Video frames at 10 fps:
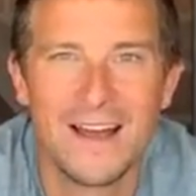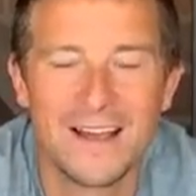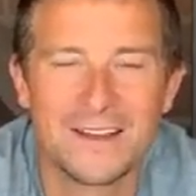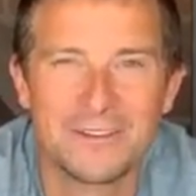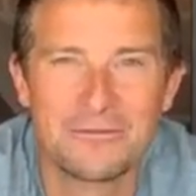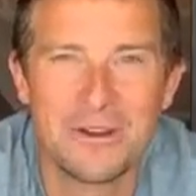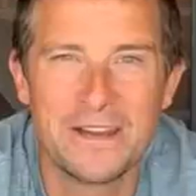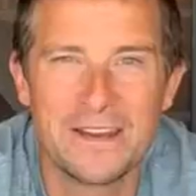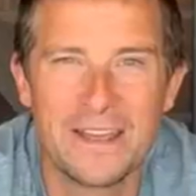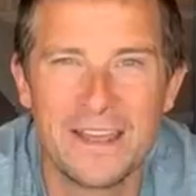because
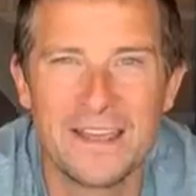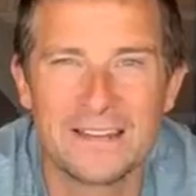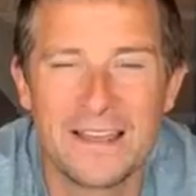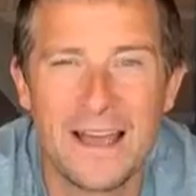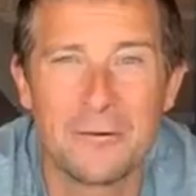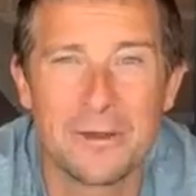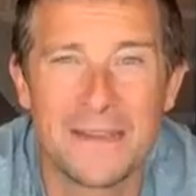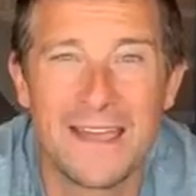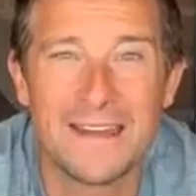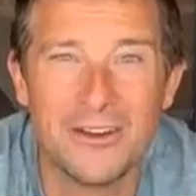reading is how we
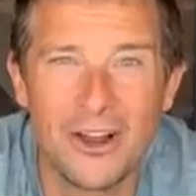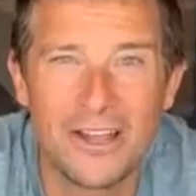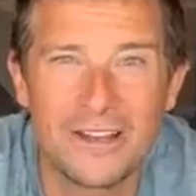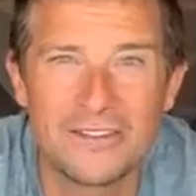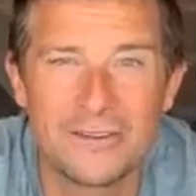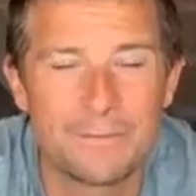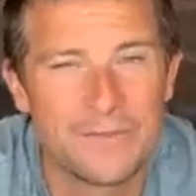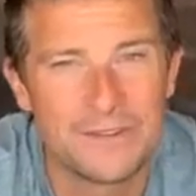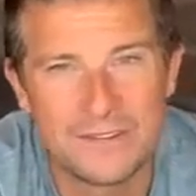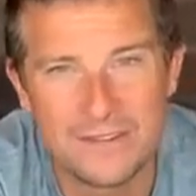gain knowledge,
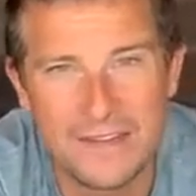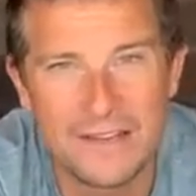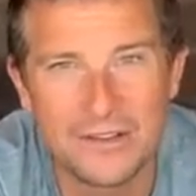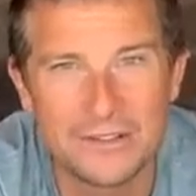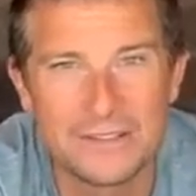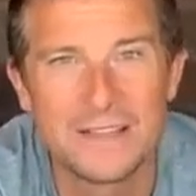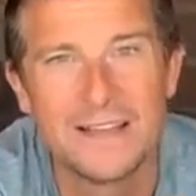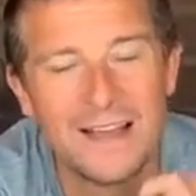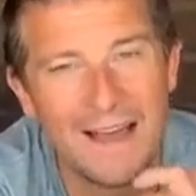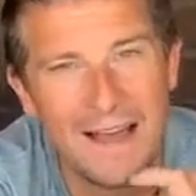skills,
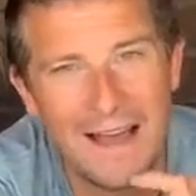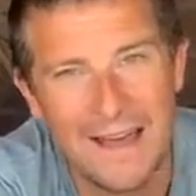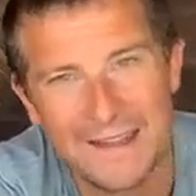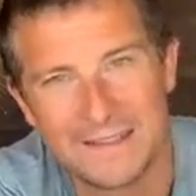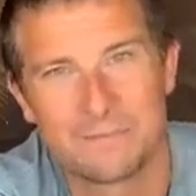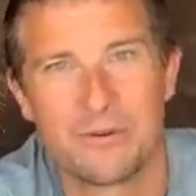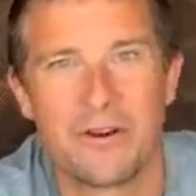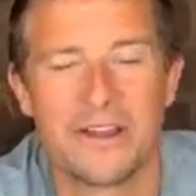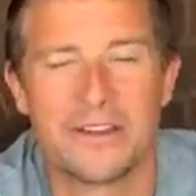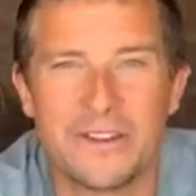and
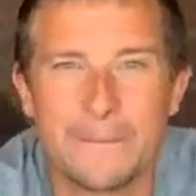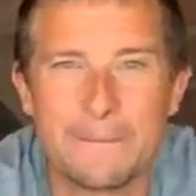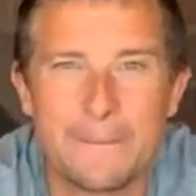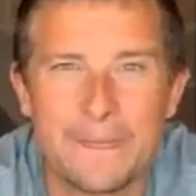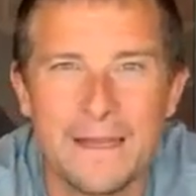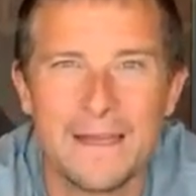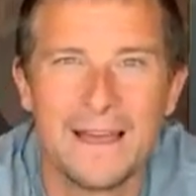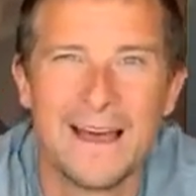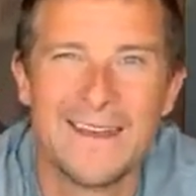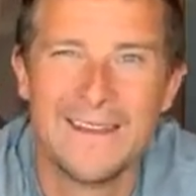inspiration.
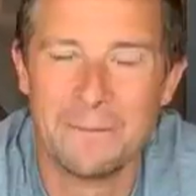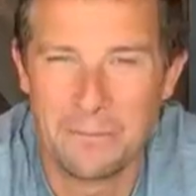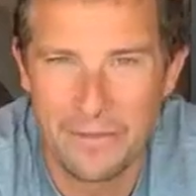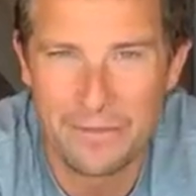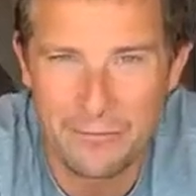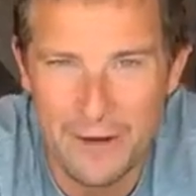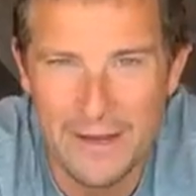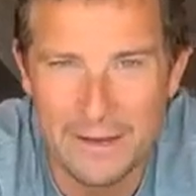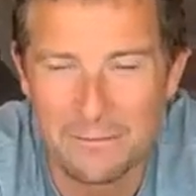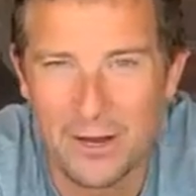And number
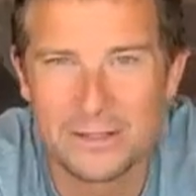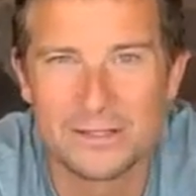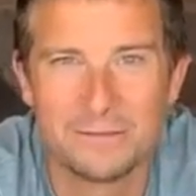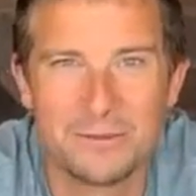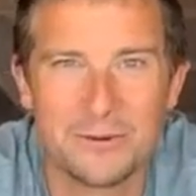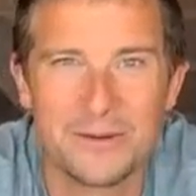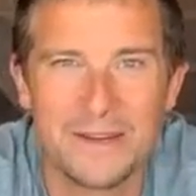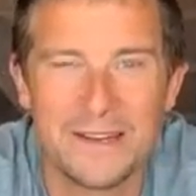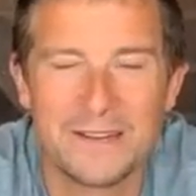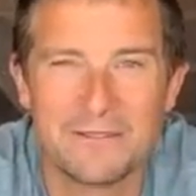three, most
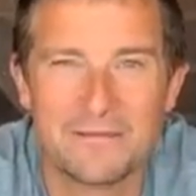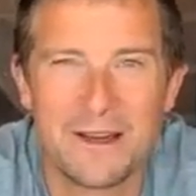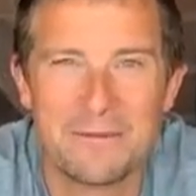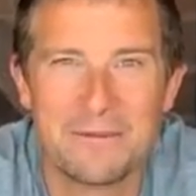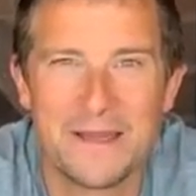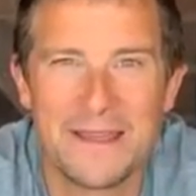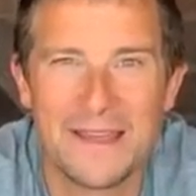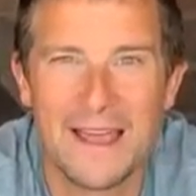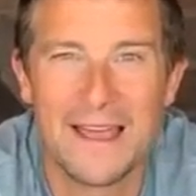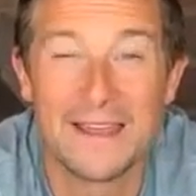importantly, developing
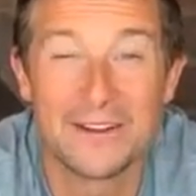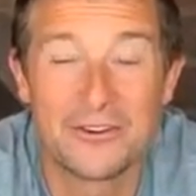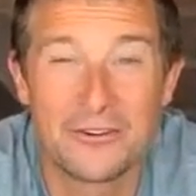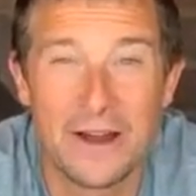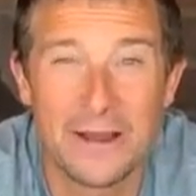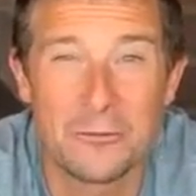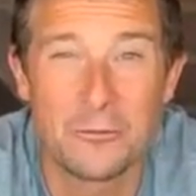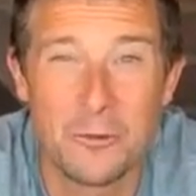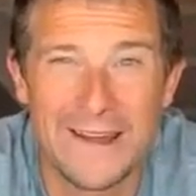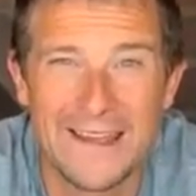a great
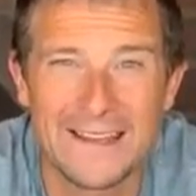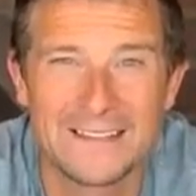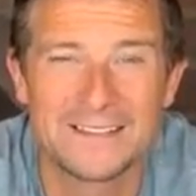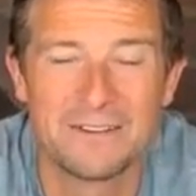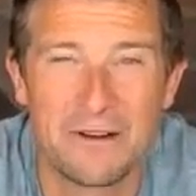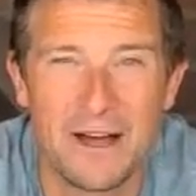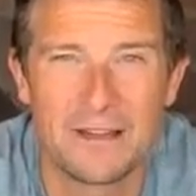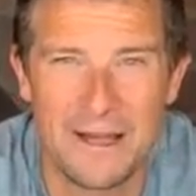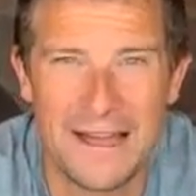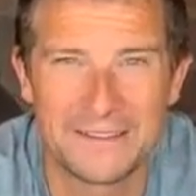winning
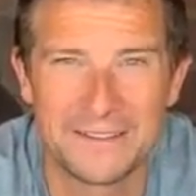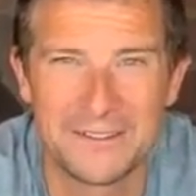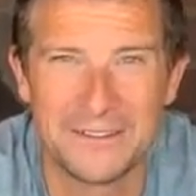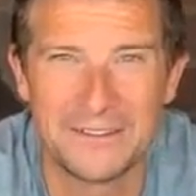survivor attitude.